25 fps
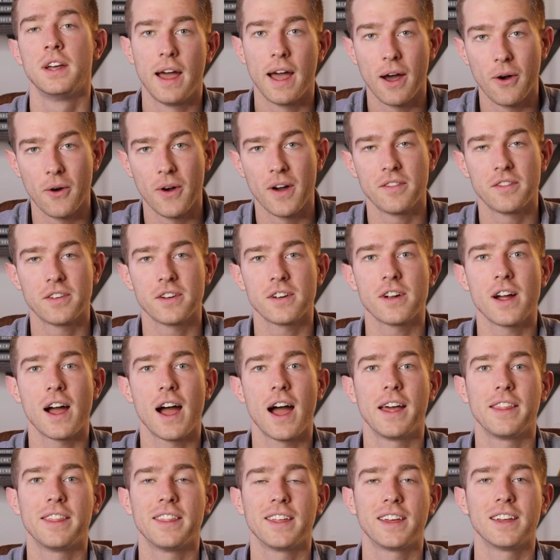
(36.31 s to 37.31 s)
However,
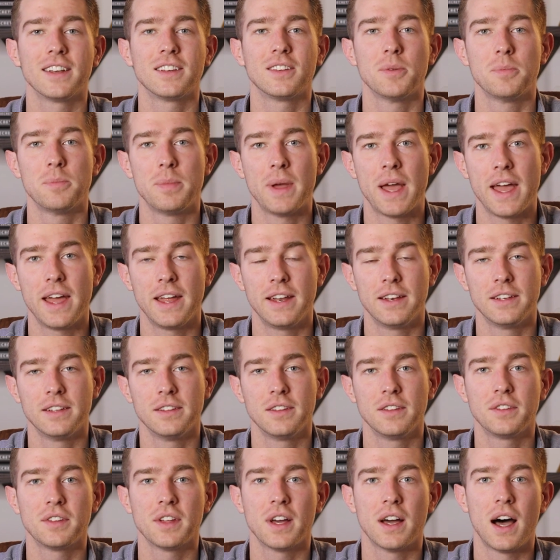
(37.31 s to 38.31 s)
I think it
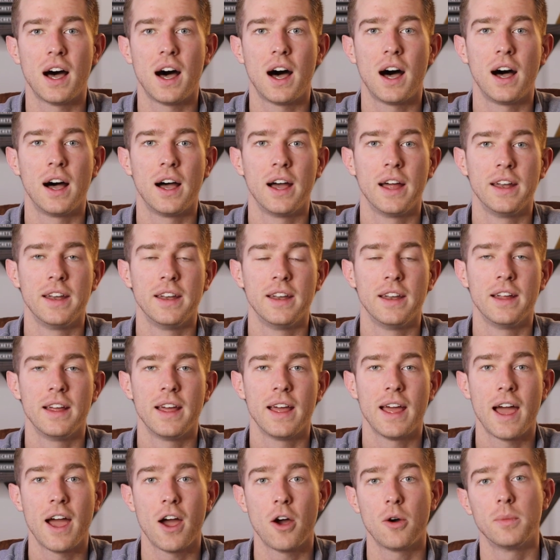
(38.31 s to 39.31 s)
depends on
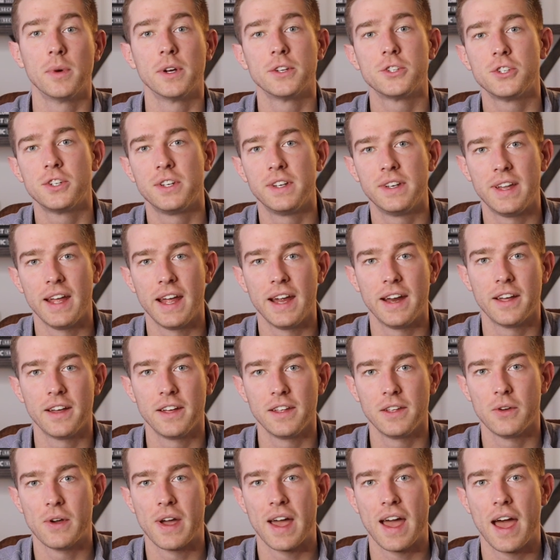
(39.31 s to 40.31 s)
how much data
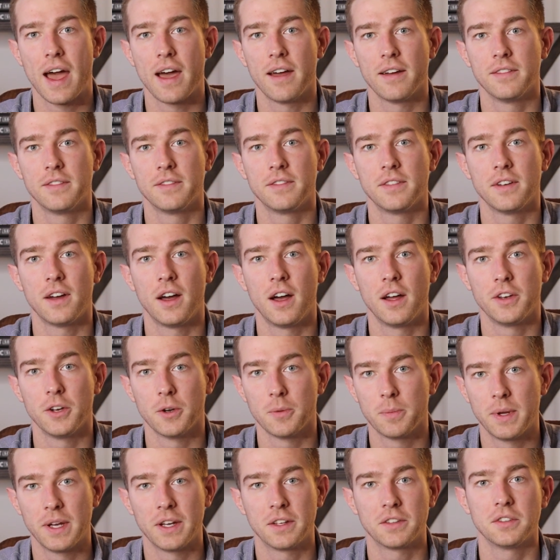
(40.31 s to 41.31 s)
you have on your
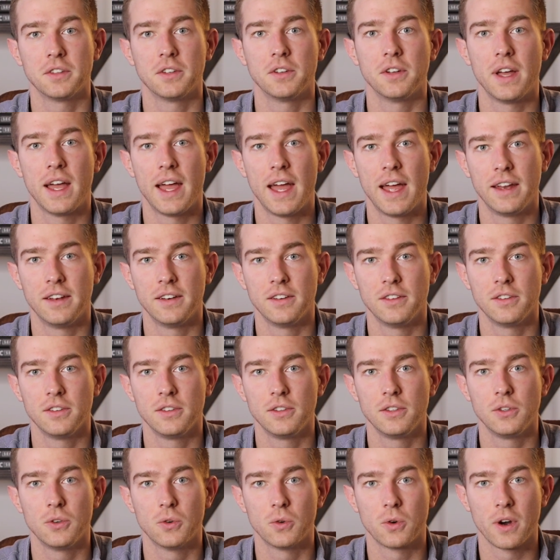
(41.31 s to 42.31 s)
pixel and
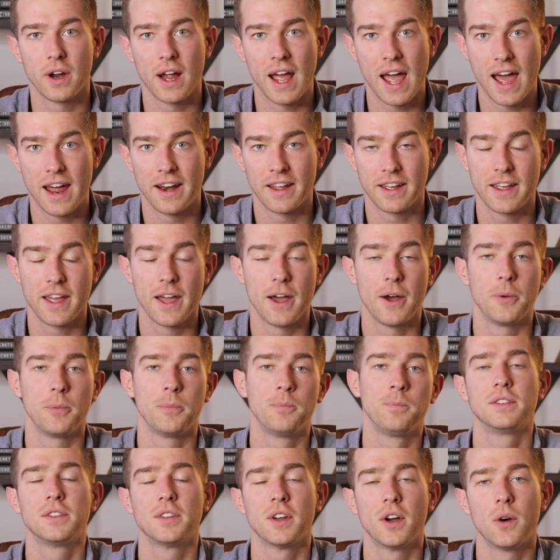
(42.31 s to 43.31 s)
your ad account.
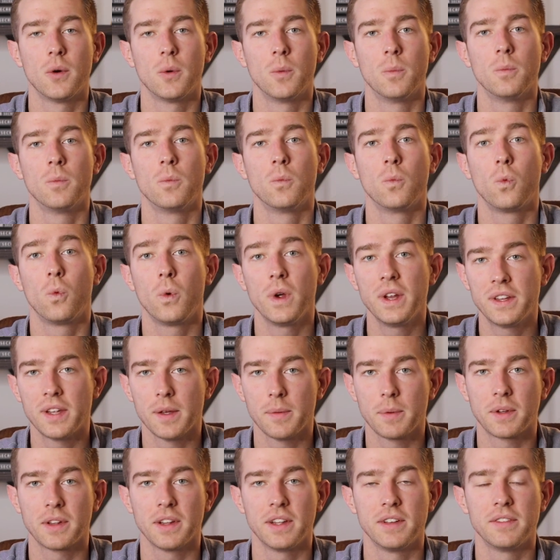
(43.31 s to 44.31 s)
So we
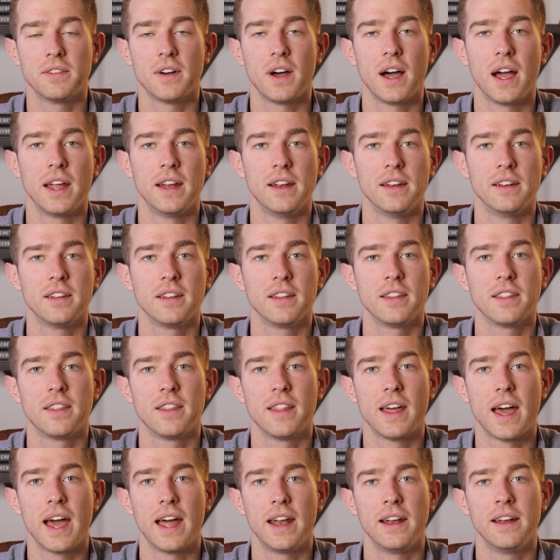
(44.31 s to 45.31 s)
typically find
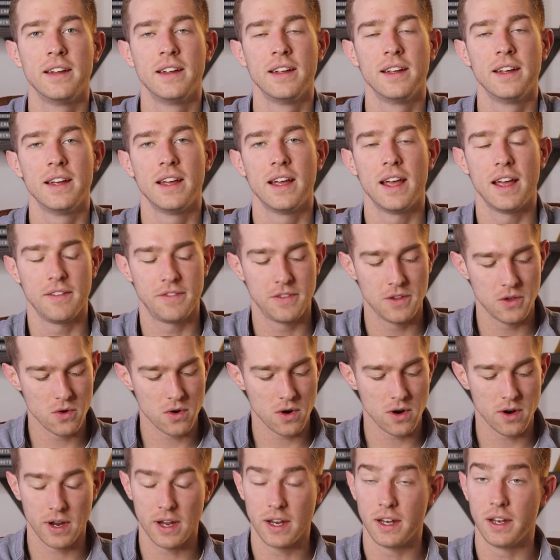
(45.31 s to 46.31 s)
that if you
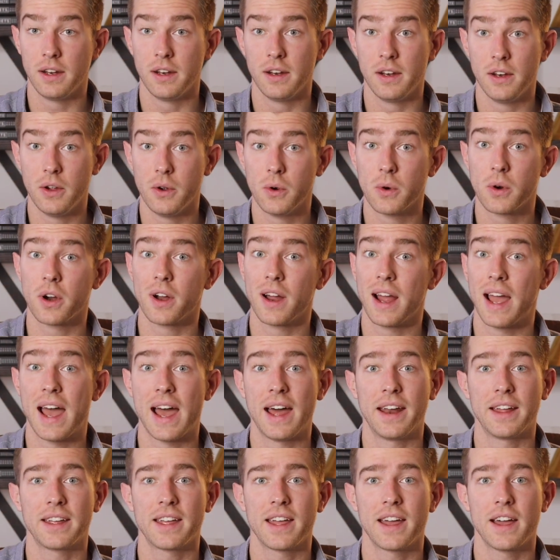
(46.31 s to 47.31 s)
are a newer
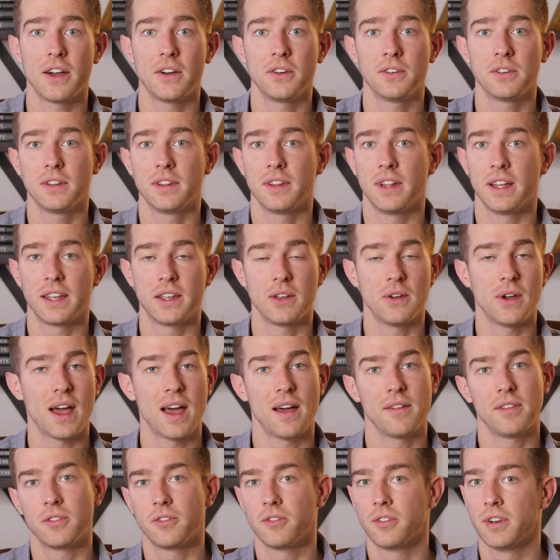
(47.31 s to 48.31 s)
ad account, like you
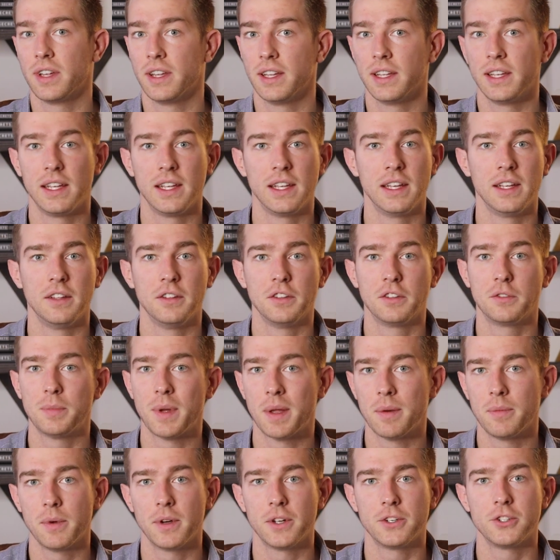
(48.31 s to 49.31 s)
haven't really
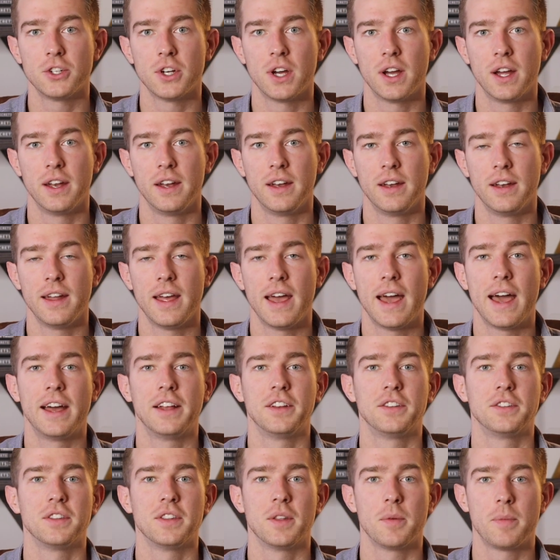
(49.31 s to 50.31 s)
spent much on
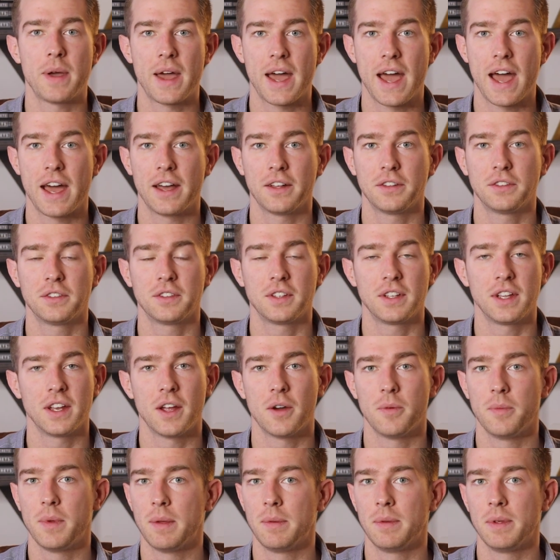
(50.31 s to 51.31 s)
ads in the past,
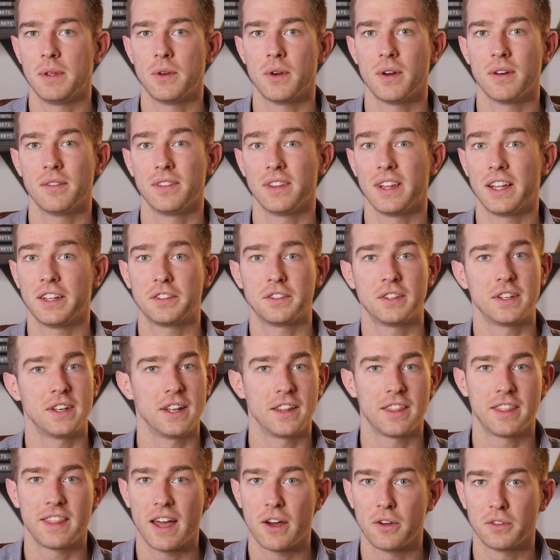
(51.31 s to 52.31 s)
maybe you have less than
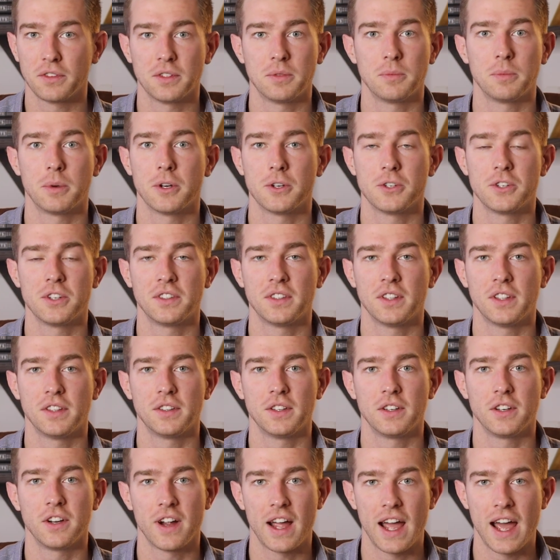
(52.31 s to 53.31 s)
1,000 purchases
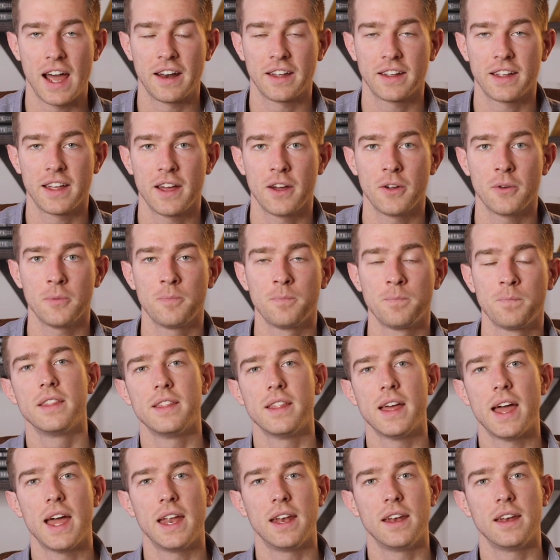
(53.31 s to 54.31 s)
in your ad account,
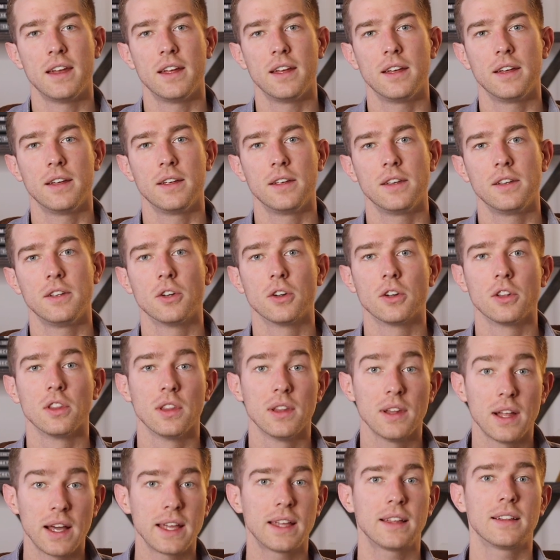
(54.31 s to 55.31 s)
then you're
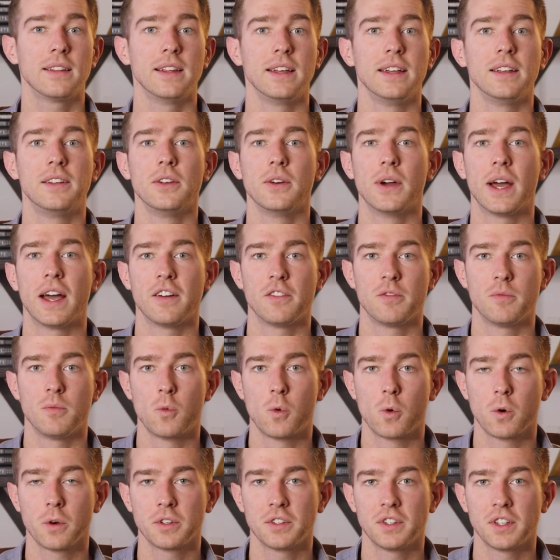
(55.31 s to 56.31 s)
likely to have
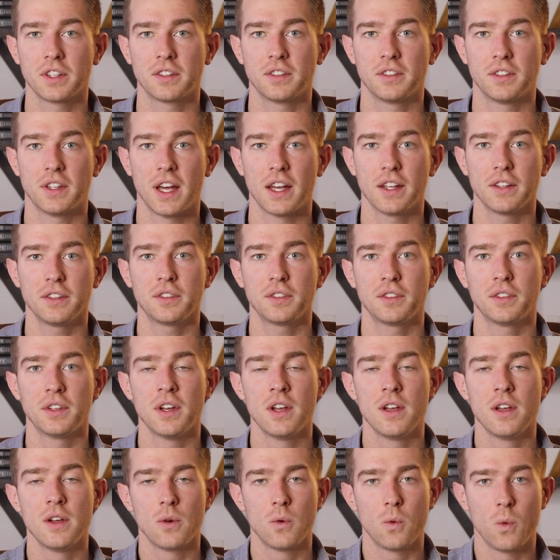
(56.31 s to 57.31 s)
more success
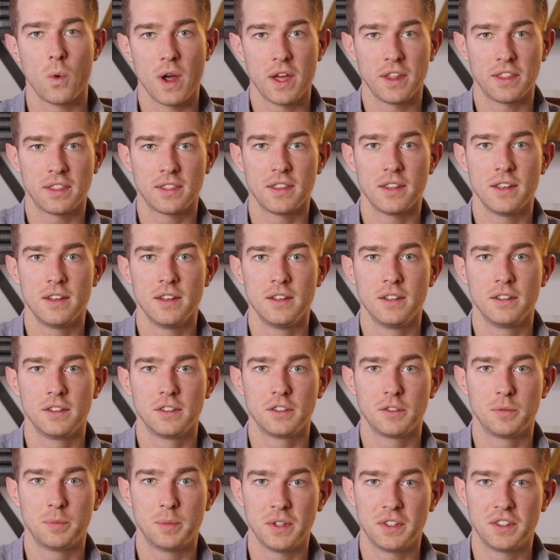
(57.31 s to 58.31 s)
with
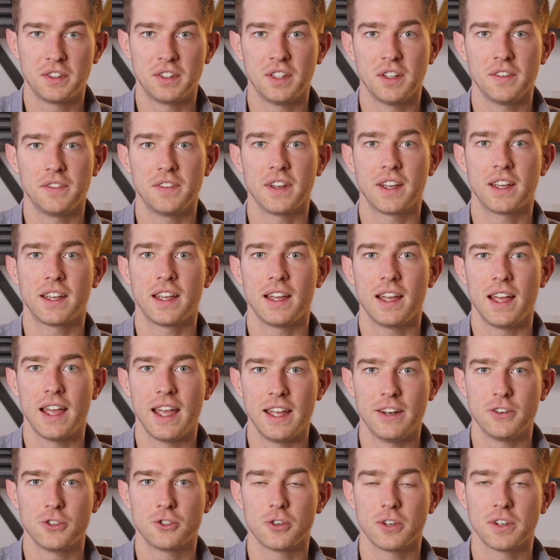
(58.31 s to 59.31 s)
specific
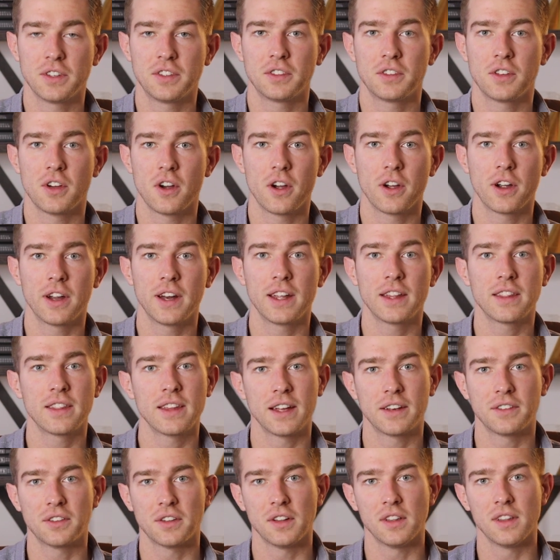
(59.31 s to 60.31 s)
interest targeting
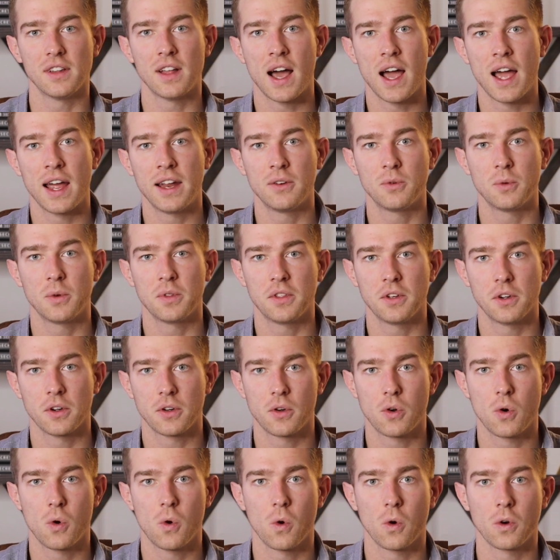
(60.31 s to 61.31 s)
that is aligned with your
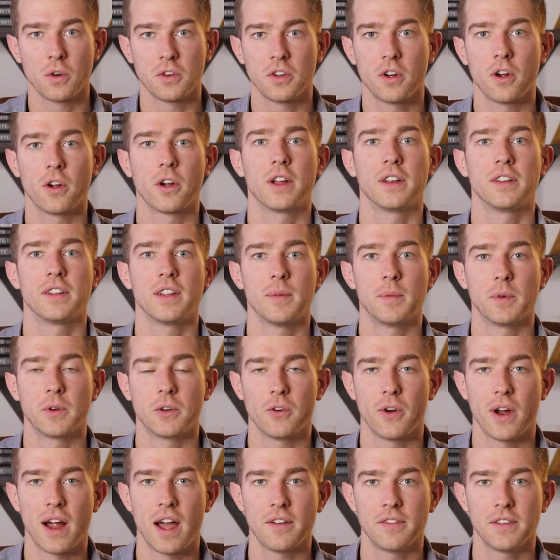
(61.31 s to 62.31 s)
core target
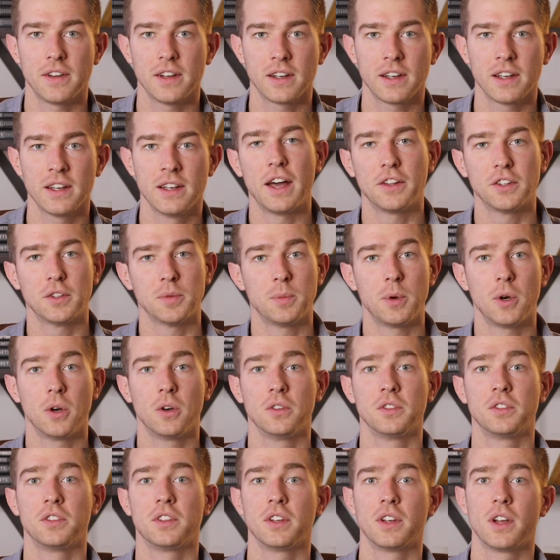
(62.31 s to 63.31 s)
demographic, as
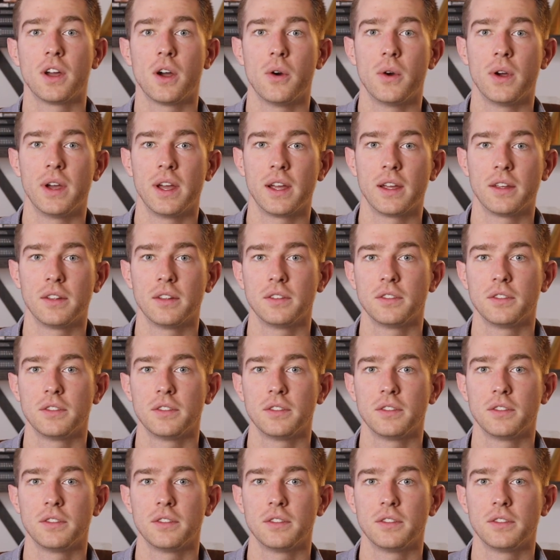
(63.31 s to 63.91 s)
opposed to going